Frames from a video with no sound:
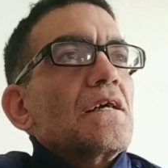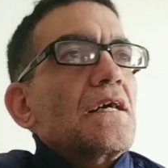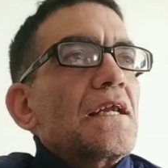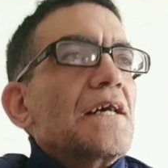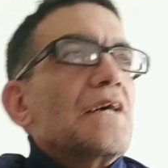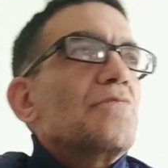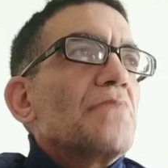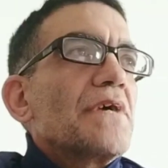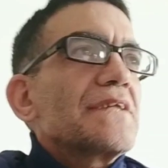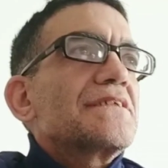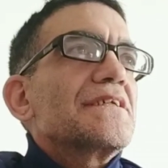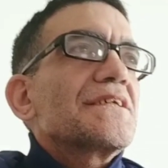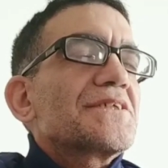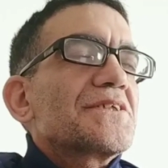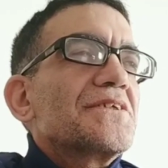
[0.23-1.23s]
Hello, my
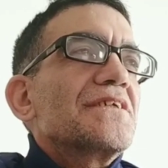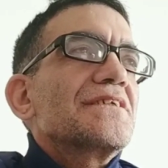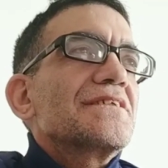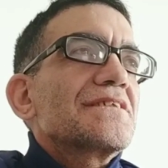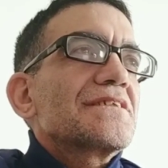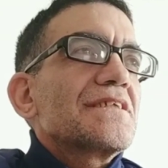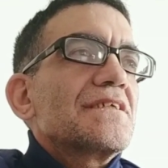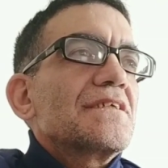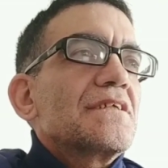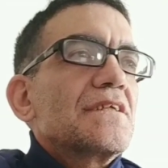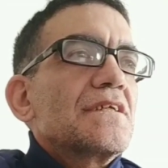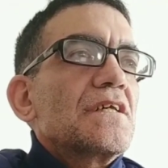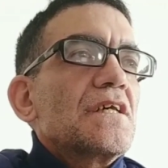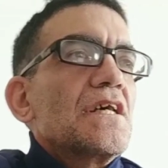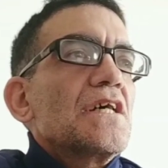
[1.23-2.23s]
dear student.
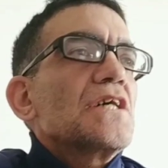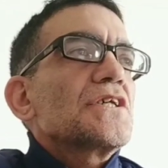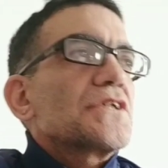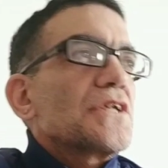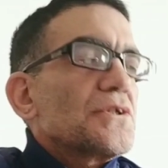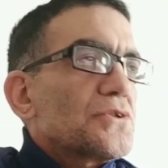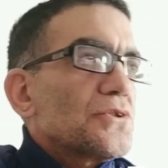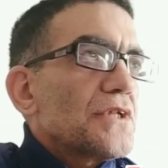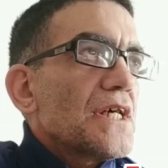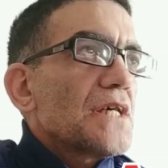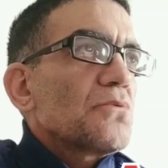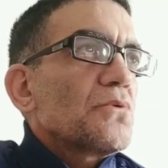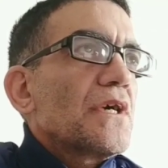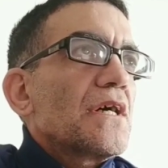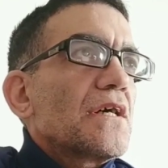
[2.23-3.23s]
So today
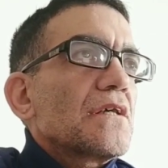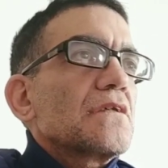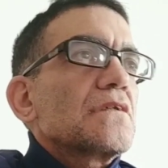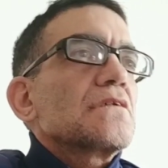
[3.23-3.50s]
we are